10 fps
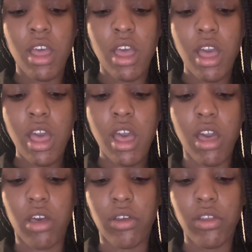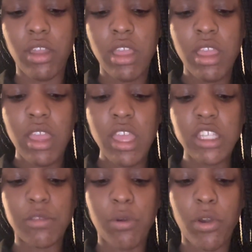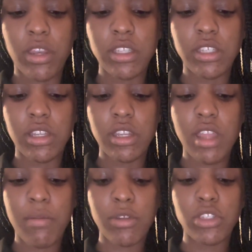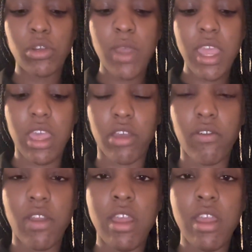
Oh, it's pointing to the number 12.